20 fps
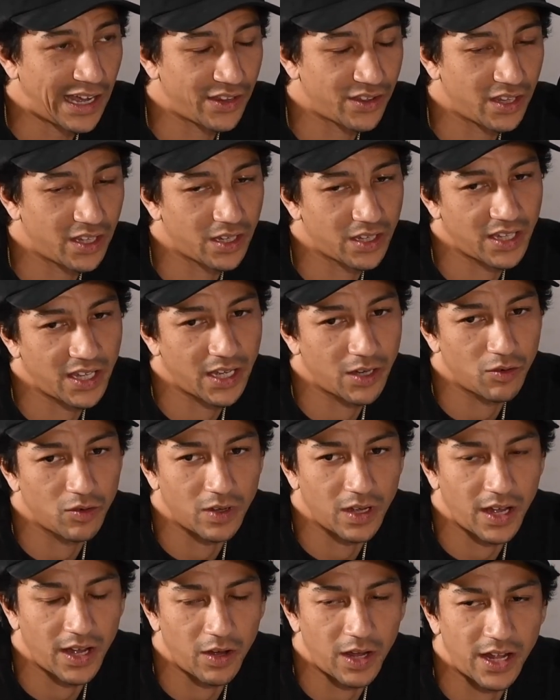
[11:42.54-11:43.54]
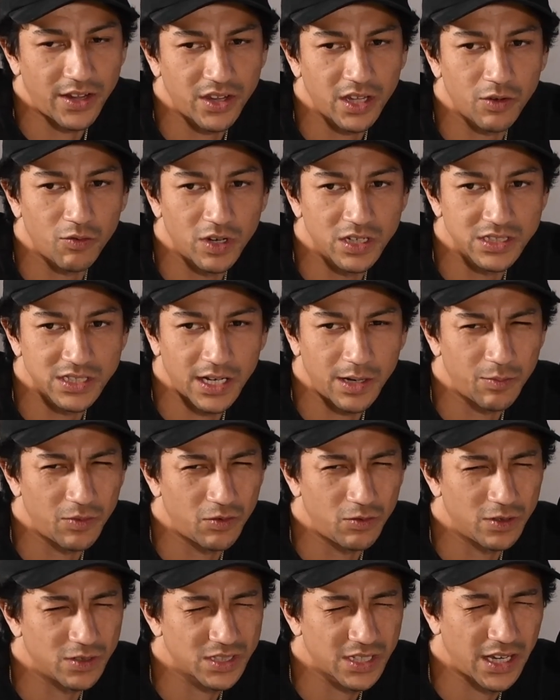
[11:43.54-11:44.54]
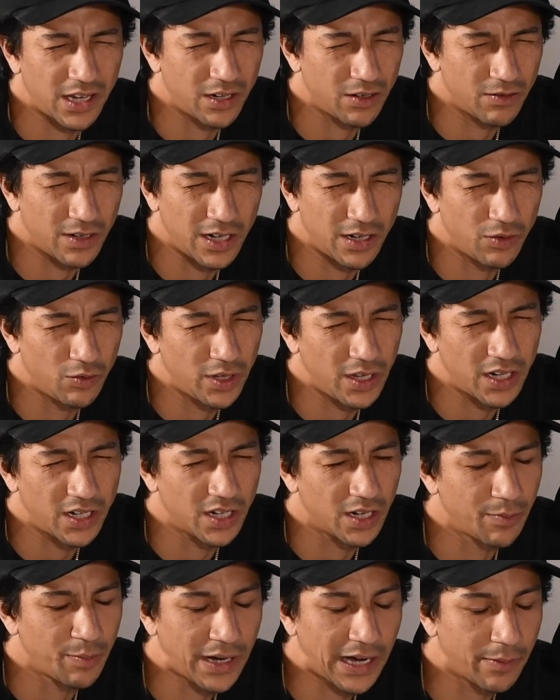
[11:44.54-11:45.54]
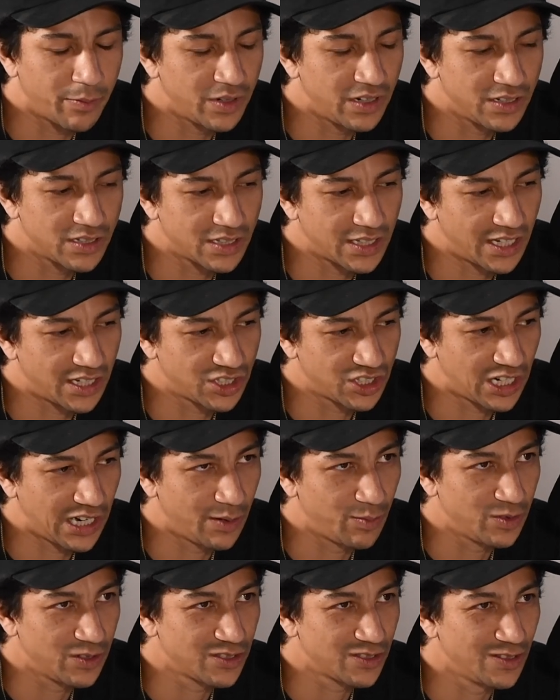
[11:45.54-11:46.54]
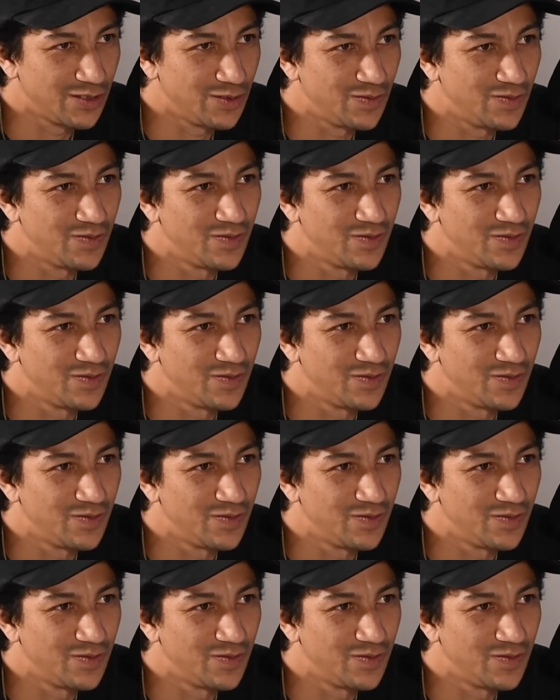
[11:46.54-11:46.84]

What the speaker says: I think one time when we were skating around, we ended up popping into that shop or something.